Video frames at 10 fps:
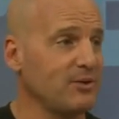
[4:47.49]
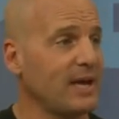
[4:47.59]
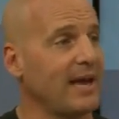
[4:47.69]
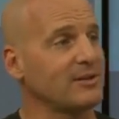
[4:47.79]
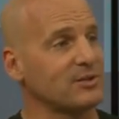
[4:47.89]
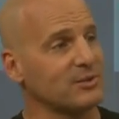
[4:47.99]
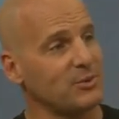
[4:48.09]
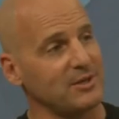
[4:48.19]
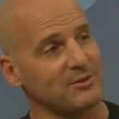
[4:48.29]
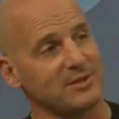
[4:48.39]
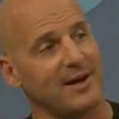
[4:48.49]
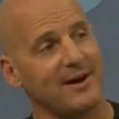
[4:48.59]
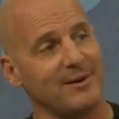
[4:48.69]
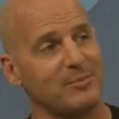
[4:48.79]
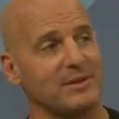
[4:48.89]
You can't just quit your
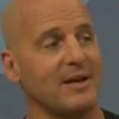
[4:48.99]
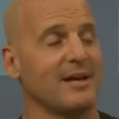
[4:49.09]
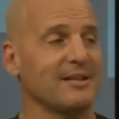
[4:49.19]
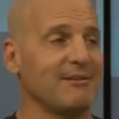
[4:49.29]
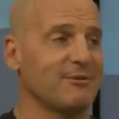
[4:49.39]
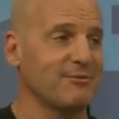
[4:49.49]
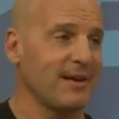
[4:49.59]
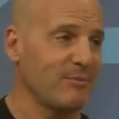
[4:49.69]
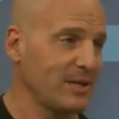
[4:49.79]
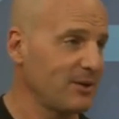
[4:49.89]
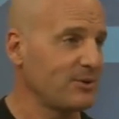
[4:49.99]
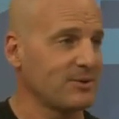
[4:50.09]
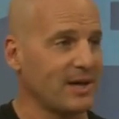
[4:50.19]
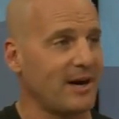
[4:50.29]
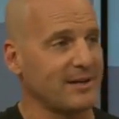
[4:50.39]
job and leave your family, let go
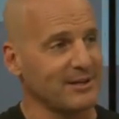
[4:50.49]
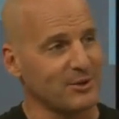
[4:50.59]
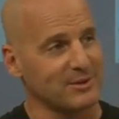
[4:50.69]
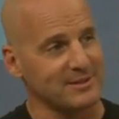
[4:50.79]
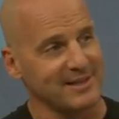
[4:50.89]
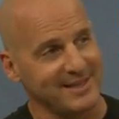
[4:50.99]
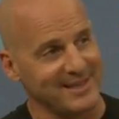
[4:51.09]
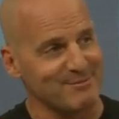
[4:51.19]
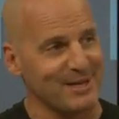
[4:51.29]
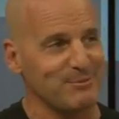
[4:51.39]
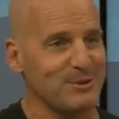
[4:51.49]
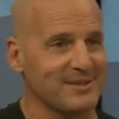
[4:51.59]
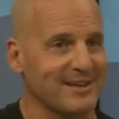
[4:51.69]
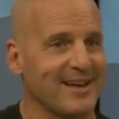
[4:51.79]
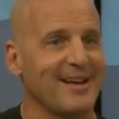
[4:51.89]
gone, and go to Tahiti and make
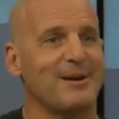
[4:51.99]
music.